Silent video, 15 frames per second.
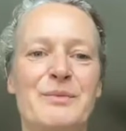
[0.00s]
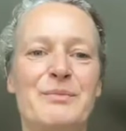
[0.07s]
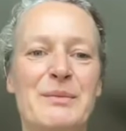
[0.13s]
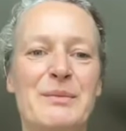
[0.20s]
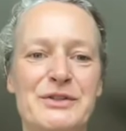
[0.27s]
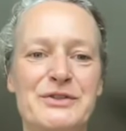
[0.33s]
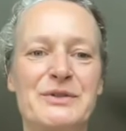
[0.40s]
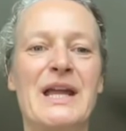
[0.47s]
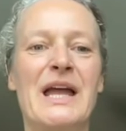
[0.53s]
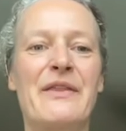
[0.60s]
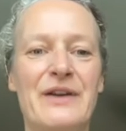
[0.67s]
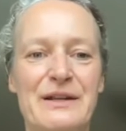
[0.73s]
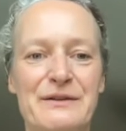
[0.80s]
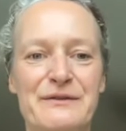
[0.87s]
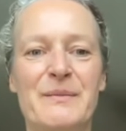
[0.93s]
people to
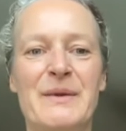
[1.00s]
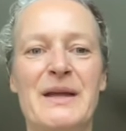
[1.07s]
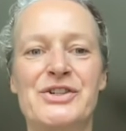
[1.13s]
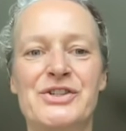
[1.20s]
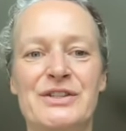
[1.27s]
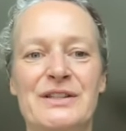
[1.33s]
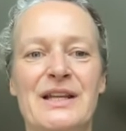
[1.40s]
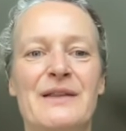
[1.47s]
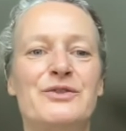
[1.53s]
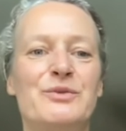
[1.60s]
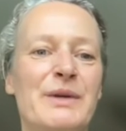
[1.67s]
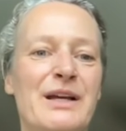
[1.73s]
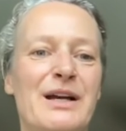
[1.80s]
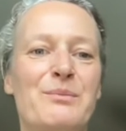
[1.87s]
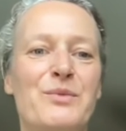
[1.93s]
gather information and to
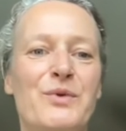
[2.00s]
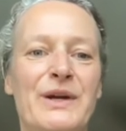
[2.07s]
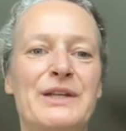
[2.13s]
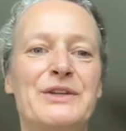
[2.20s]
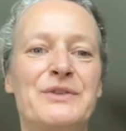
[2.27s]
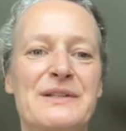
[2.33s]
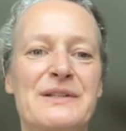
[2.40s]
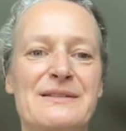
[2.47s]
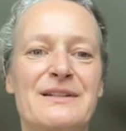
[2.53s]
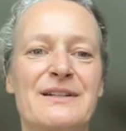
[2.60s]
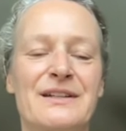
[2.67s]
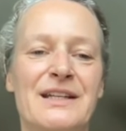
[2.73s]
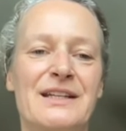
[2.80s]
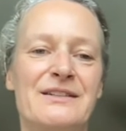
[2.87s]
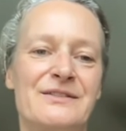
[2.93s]
become more
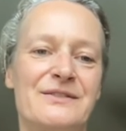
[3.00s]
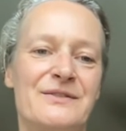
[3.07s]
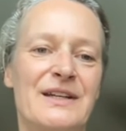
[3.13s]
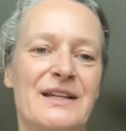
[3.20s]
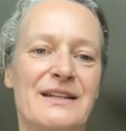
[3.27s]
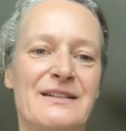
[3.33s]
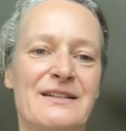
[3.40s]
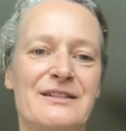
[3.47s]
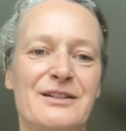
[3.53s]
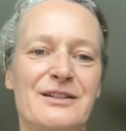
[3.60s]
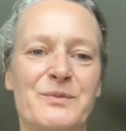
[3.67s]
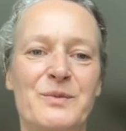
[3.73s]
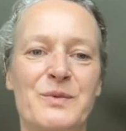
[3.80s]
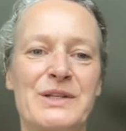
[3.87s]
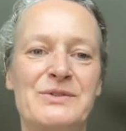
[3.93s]
interested, and
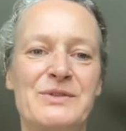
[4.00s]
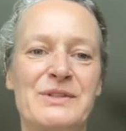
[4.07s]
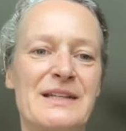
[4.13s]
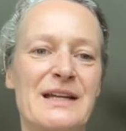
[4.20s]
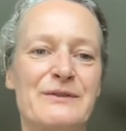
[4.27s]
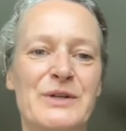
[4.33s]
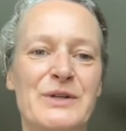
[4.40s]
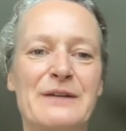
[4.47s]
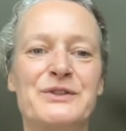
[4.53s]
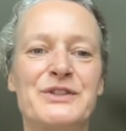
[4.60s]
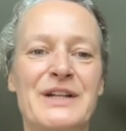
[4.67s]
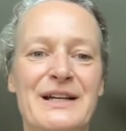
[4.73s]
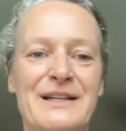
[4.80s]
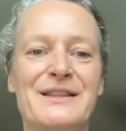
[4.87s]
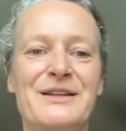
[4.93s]
we just have to
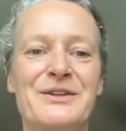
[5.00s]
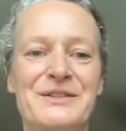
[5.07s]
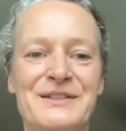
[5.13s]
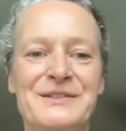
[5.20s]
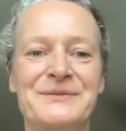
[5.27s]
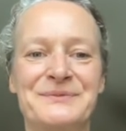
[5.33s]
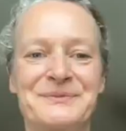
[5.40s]
advertise those.